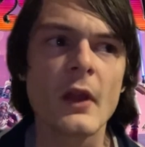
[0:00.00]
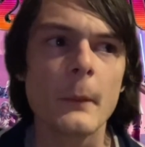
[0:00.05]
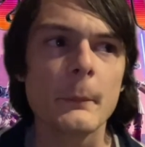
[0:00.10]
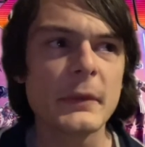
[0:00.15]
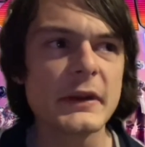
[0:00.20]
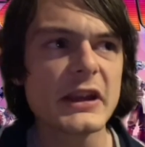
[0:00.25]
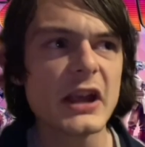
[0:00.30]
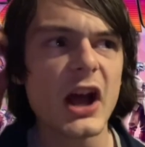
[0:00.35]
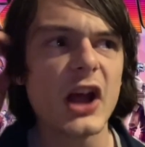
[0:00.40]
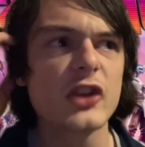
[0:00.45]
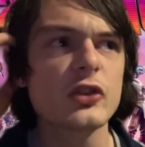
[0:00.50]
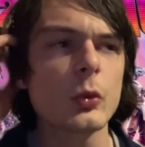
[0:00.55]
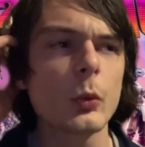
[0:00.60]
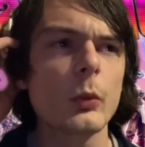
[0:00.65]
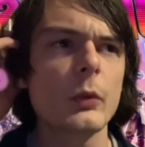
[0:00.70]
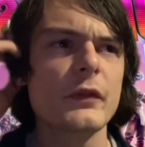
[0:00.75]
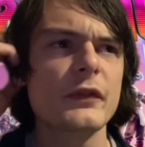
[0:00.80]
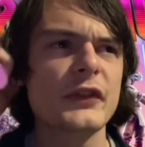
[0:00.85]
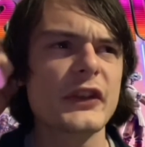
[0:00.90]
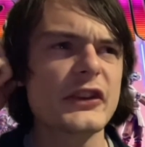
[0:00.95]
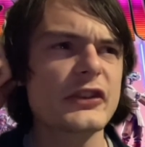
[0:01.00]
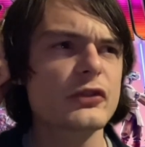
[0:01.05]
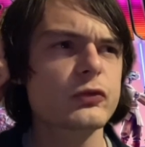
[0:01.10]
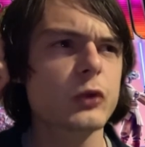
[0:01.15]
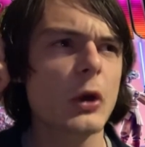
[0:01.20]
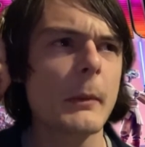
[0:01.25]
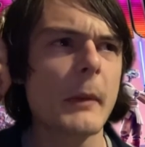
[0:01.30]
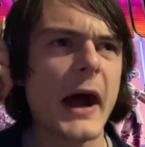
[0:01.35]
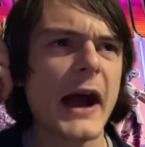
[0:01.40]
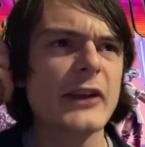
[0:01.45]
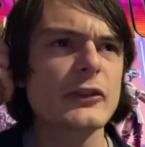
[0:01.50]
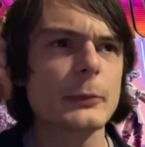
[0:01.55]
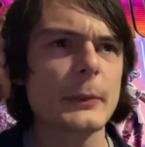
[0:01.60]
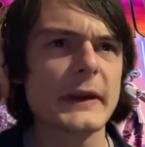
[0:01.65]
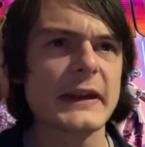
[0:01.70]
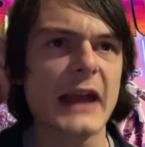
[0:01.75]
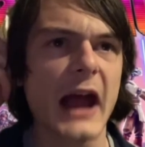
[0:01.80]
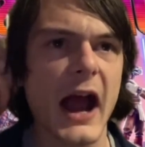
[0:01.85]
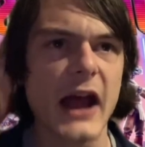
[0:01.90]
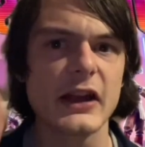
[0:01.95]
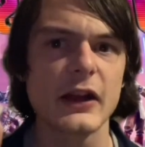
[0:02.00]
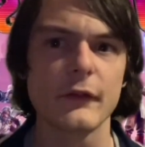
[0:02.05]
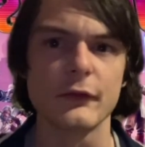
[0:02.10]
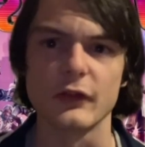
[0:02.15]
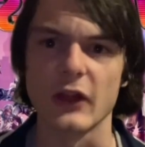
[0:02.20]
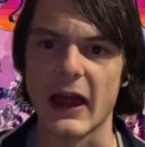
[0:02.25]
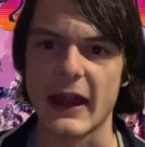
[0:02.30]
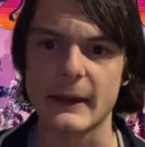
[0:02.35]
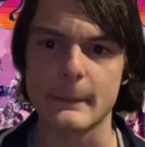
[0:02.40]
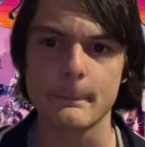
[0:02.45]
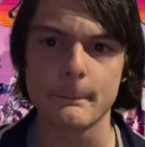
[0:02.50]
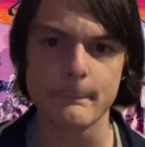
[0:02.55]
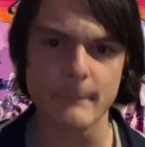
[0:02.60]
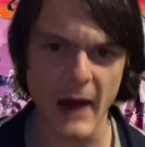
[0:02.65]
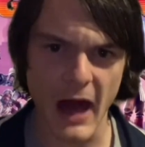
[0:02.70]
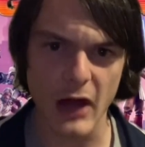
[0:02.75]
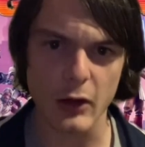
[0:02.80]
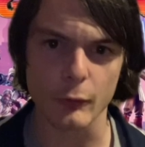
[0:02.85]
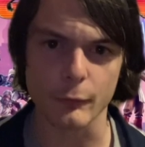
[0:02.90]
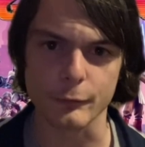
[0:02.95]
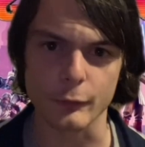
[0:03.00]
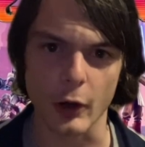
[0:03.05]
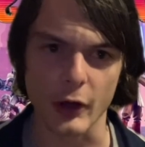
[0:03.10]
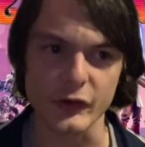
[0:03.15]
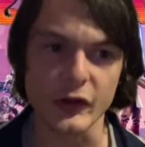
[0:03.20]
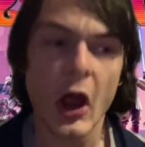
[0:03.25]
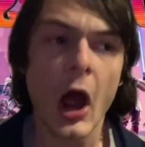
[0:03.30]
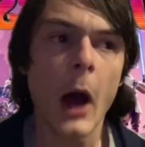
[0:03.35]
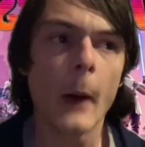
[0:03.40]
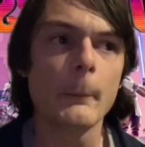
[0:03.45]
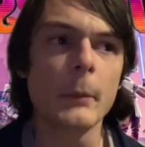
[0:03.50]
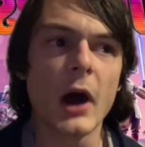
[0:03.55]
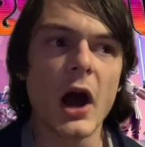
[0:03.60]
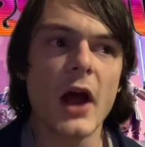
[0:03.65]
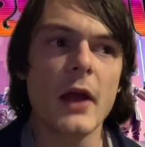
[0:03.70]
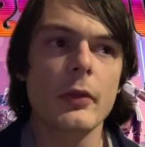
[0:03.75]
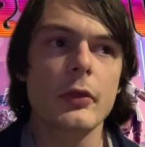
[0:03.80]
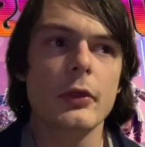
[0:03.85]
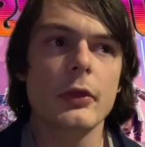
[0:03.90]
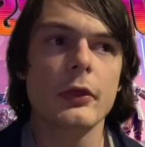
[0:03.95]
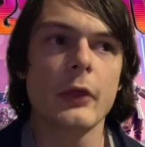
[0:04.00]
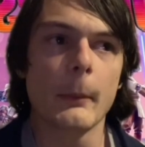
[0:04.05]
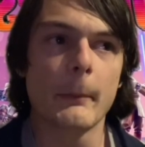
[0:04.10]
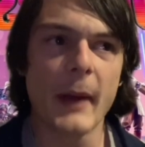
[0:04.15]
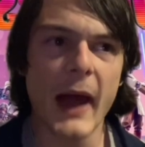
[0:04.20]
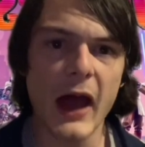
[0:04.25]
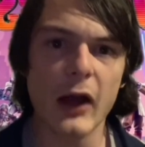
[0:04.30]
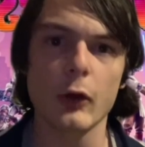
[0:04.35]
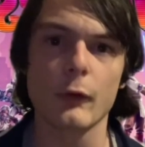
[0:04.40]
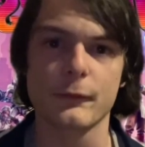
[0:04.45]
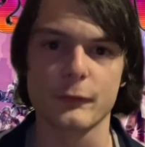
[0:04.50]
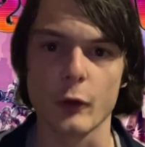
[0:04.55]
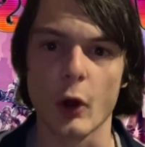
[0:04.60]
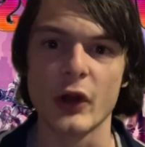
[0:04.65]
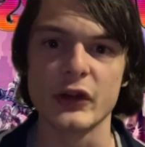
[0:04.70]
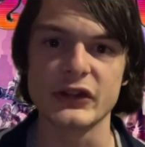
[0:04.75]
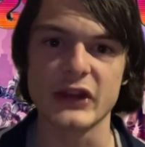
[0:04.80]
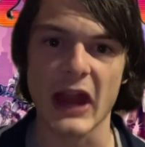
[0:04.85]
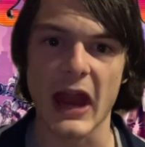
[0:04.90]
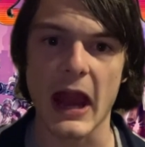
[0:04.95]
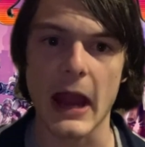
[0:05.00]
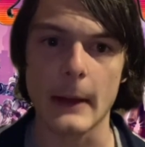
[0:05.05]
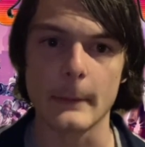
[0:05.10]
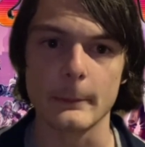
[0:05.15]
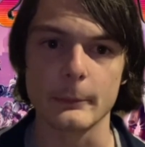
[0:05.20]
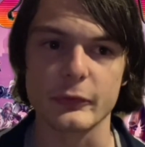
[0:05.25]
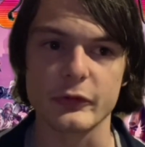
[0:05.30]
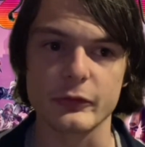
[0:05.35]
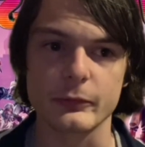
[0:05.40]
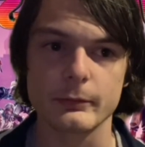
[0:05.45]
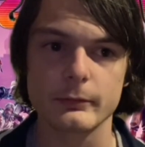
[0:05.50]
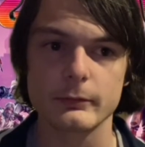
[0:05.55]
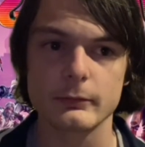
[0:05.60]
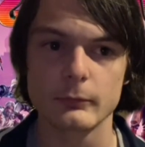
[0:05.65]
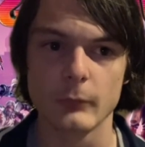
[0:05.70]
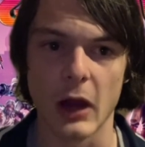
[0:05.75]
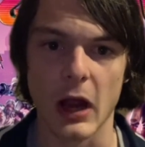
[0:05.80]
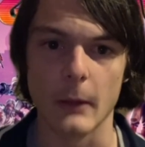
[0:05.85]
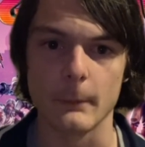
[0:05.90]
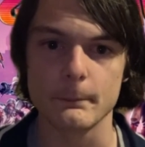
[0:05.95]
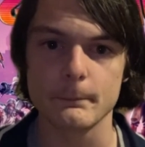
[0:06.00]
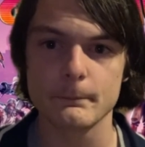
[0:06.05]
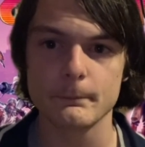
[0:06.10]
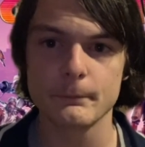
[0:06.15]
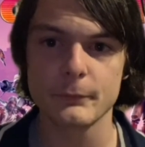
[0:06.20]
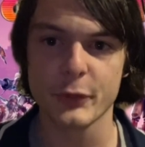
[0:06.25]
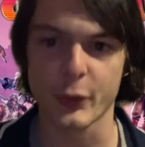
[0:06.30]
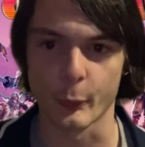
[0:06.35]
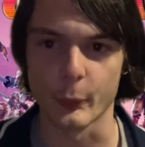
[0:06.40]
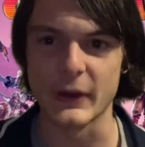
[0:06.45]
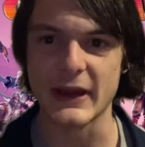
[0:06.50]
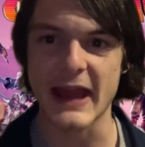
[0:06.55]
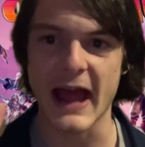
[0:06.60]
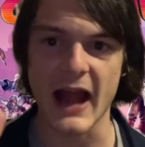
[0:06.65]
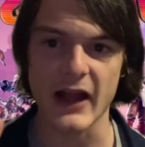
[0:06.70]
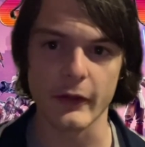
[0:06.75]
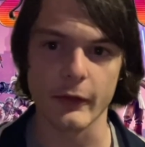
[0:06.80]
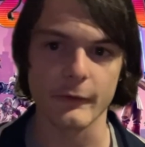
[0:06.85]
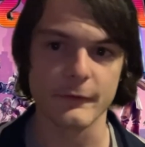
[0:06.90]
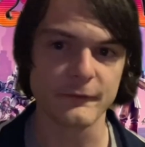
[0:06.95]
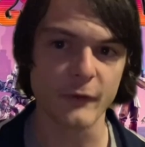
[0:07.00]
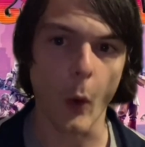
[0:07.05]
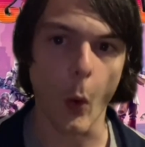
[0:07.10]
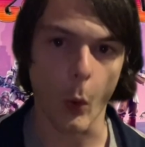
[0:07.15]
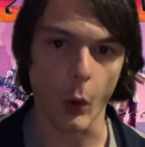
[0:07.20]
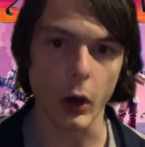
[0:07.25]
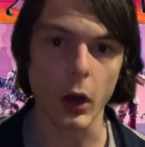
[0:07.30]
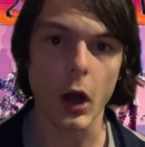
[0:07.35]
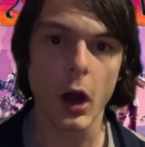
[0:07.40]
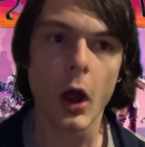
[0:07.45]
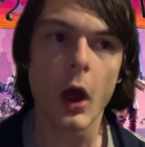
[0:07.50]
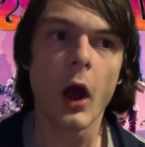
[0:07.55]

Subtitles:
Because this reminds me kind of like Battlefront. But the Battlefront games, well, 3 out of the 4,